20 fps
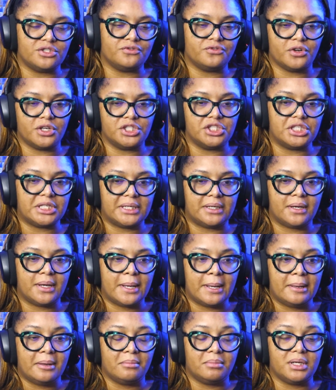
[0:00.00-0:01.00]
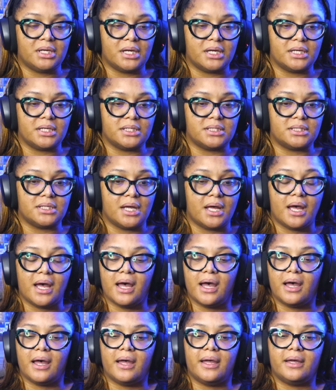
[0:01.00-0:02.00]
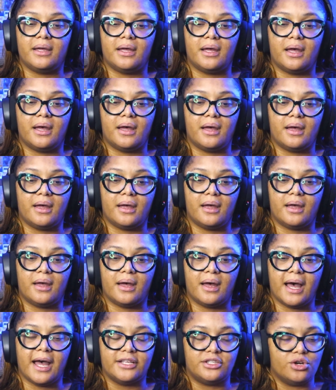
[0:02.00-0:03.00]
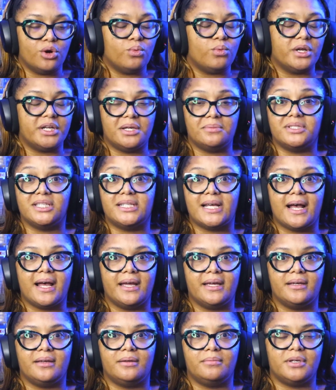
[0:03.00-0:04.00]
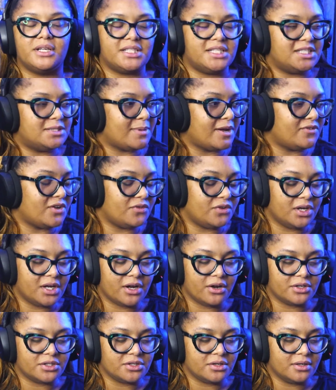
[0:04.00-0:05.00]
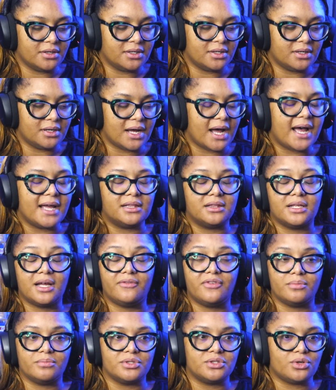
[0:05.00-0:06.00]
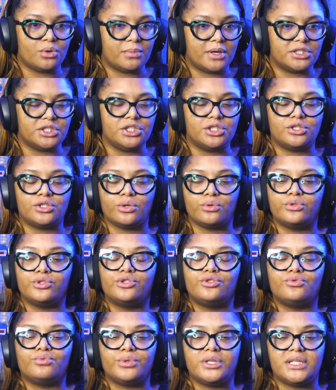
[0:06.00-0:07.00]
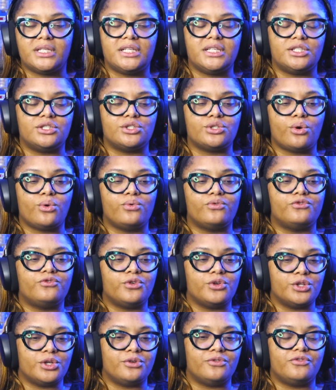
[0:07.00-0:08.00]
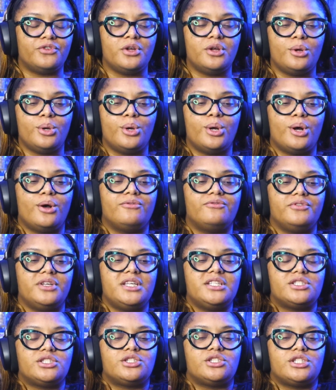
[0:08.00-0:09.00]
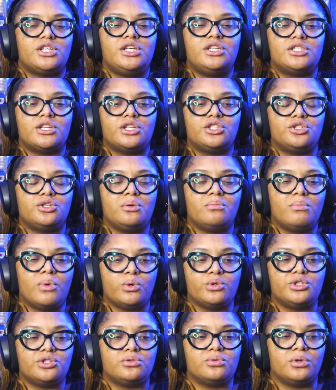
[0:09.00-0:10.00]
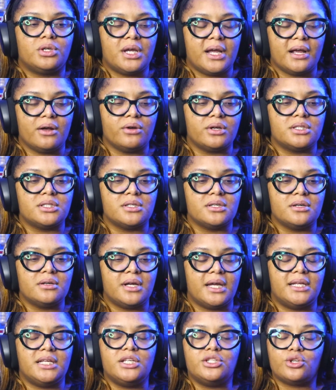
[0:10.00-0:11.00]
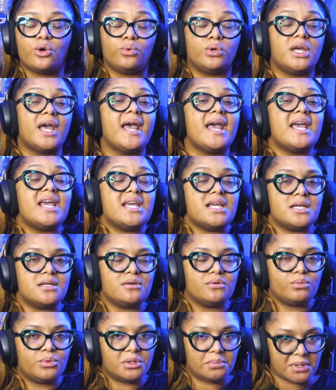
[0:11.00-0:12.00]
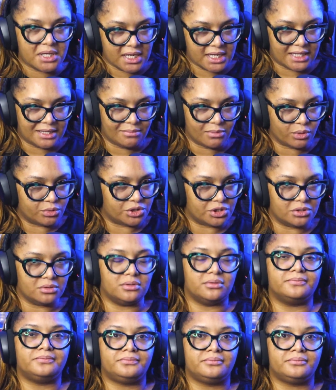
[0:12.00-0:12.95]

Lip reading: Frenchie? Because I don't want him to die, because he's my favorite character. I love him so much. He's so sweet. He's so full of he's such an emotional character, and he's okay with being emotional.